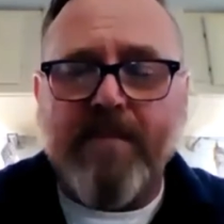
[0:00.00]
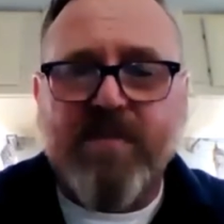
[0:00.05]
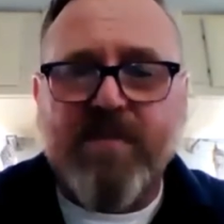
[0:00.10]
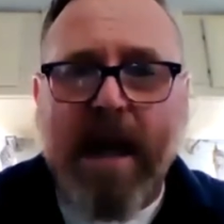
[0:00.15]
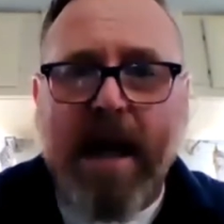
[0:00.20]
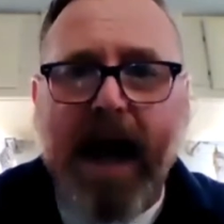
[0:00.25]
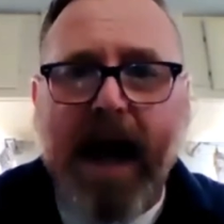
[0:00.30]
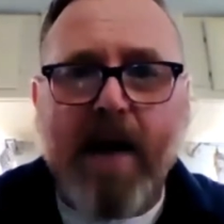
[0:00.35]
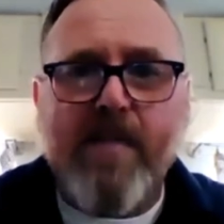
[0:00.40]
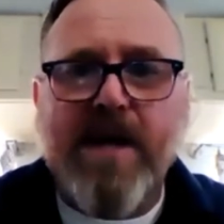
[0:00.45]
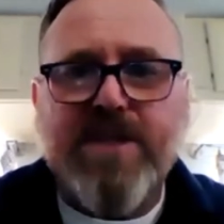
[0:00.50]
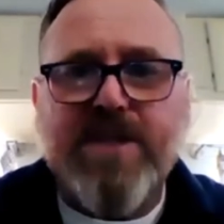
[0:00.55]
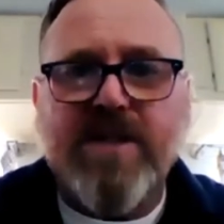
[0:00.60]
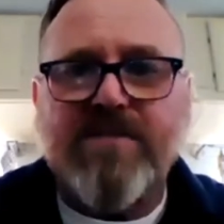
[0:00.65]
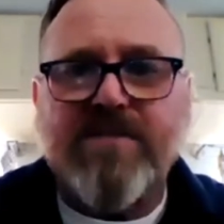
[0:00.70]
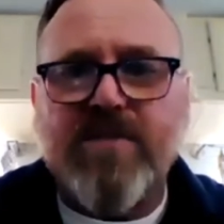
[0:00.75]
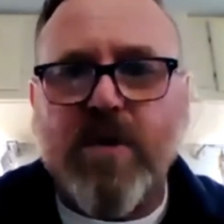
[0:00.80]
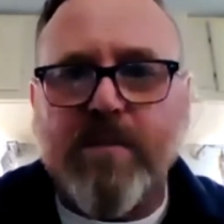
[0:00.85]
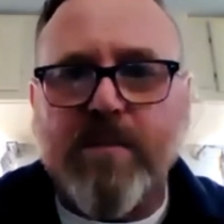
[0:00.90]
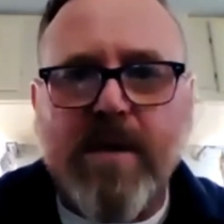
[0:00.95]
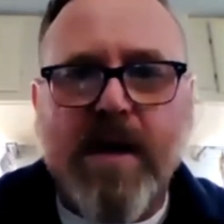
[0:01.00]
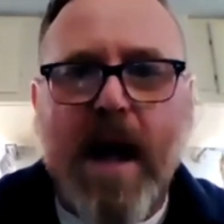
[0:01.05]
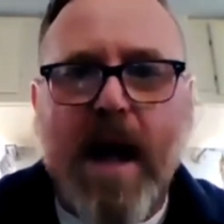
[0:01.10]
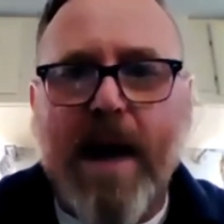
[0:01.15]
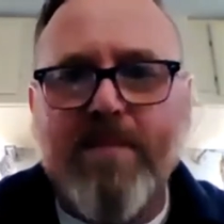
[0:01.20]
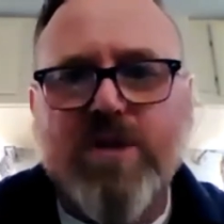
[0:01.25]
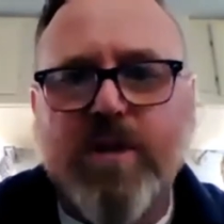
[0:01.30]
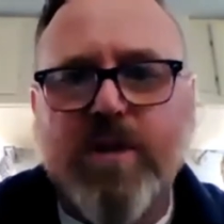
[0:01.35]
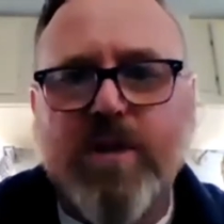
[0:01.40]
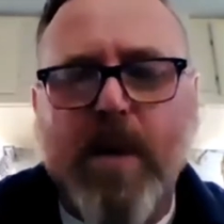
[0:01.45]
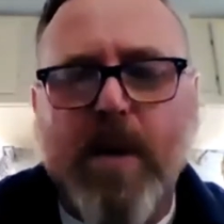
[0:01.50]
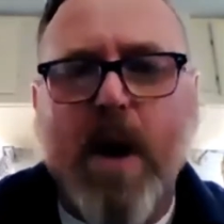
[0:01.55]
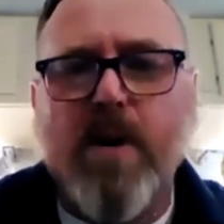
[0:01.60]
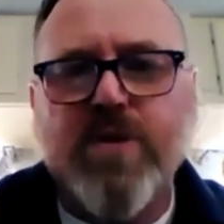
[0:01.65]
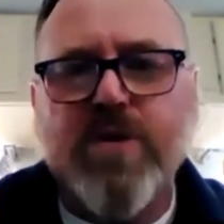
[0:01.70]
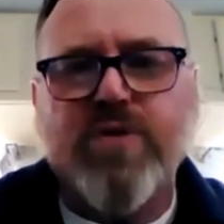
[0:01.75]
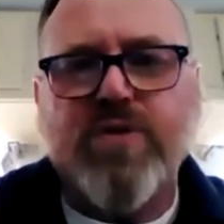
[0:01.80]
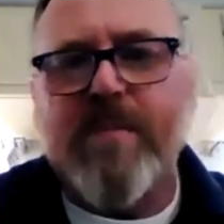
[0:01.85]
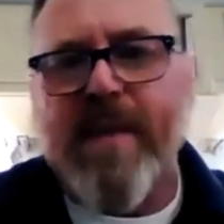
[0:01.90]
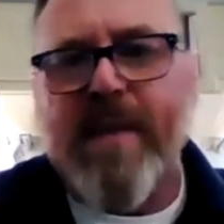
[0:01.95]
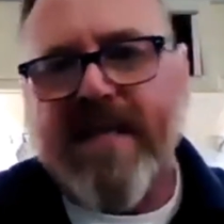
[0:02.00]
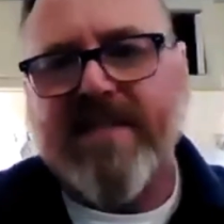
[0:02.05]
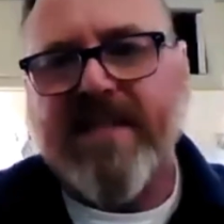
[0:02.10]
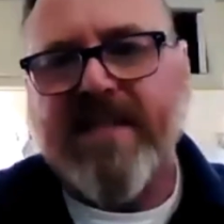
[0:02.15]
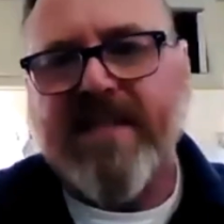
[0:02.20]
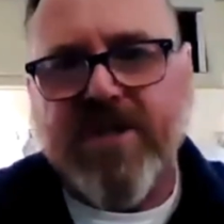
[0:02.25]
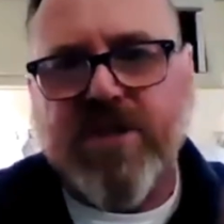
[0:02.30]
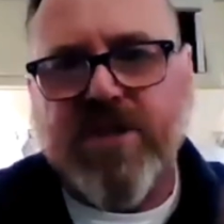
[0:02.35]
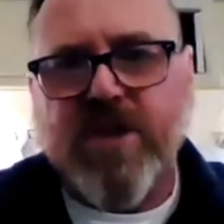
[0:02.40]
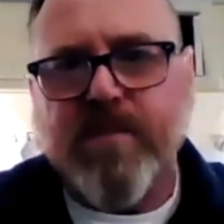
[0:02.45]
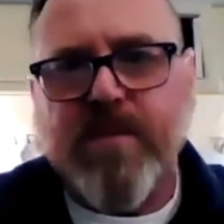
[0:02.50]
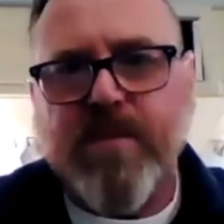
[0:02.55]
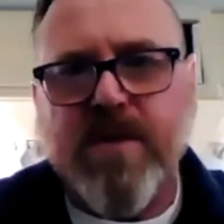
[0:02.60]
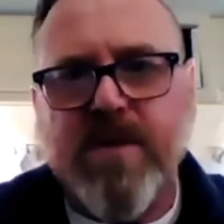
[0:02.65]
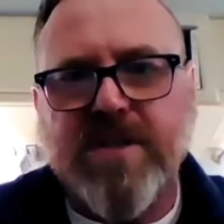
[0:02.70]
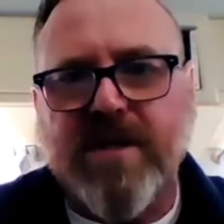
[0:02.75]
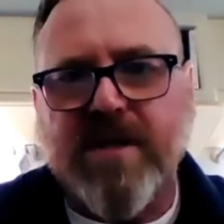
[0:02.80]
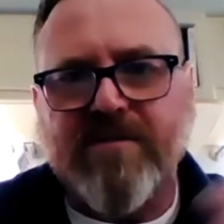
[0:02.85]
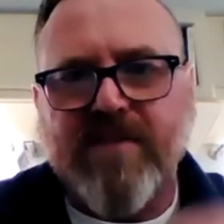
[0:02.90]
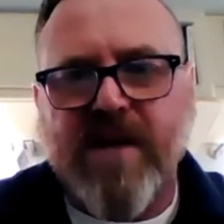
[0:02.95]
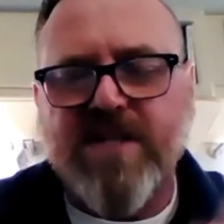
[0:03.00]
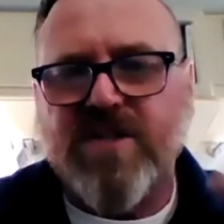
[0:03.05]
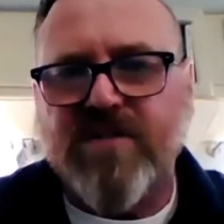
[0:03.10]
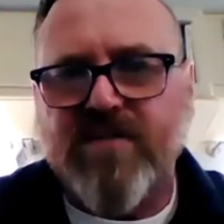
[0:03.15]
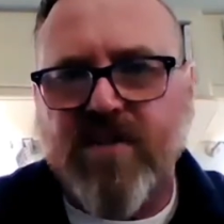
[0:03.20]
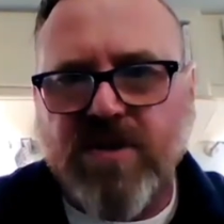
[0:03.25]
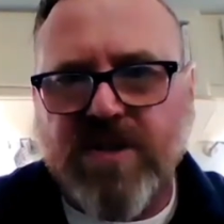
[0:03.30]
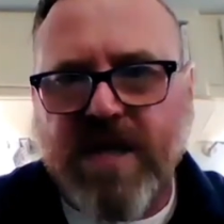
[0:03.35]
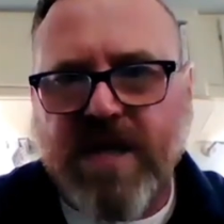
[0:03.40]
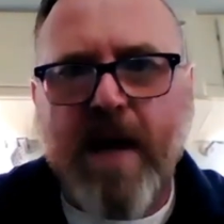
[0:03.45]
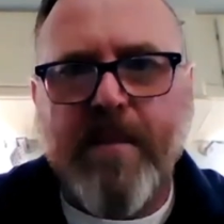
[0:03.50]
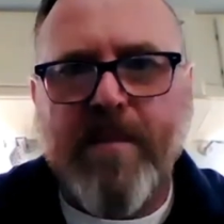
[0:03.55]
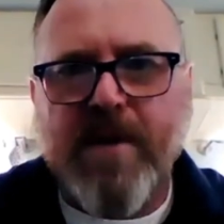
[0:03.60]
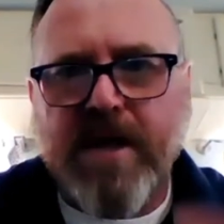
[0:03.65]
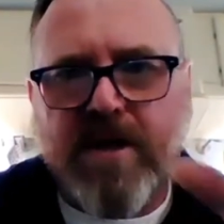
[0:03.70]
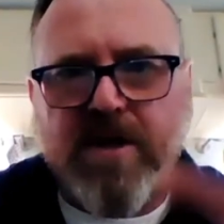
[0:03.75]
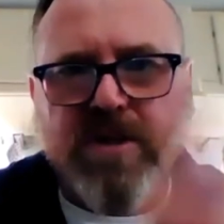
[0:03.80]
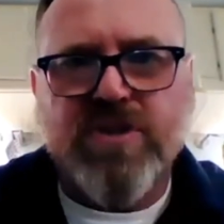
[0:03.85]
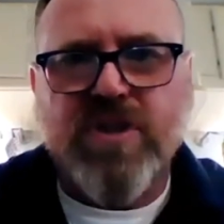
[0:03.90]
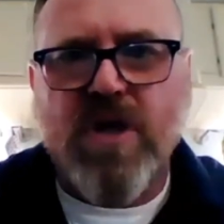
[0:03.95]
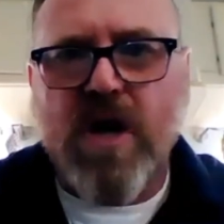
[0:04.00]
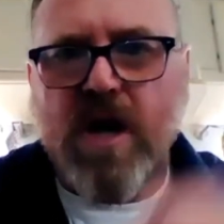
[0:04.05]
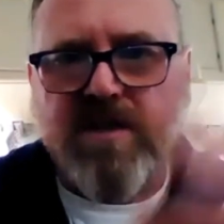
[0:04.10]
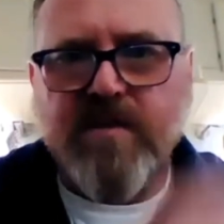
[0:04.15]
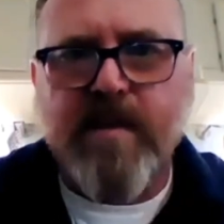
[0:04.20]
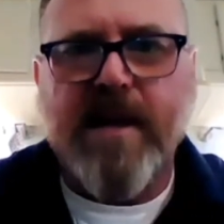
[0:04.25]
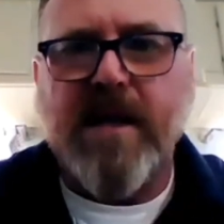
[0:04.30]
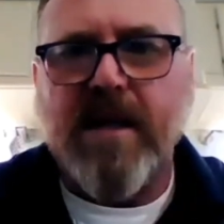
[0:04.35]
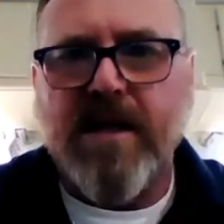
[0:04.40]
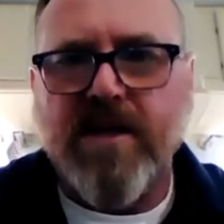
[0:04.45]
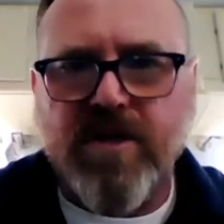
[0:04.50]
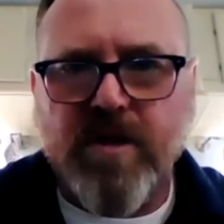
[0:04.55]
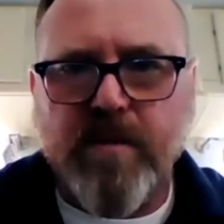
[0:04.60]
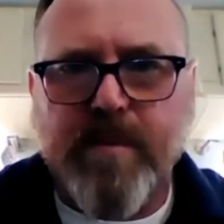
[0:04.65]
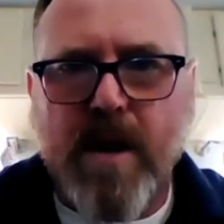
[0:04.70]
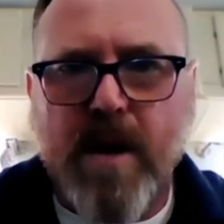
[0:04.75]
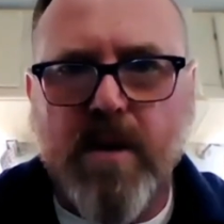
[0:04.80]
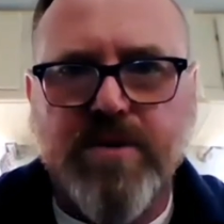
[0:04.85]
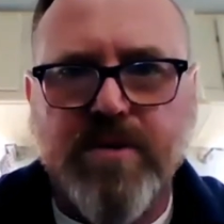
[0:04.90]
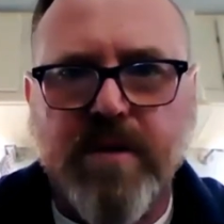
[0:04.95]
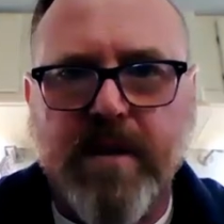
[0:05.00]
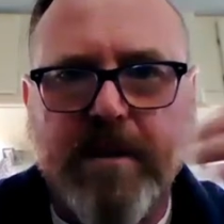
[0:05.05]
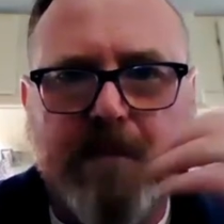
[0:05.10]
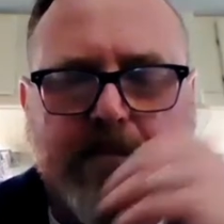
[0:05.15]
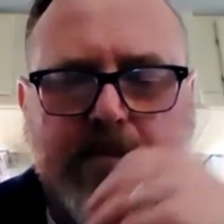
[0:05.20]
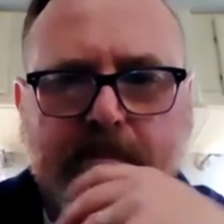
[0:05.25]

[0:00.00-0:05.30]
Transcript: how much your poetry makes it into your music, and vice versa? How many of your songs make it into your poetry?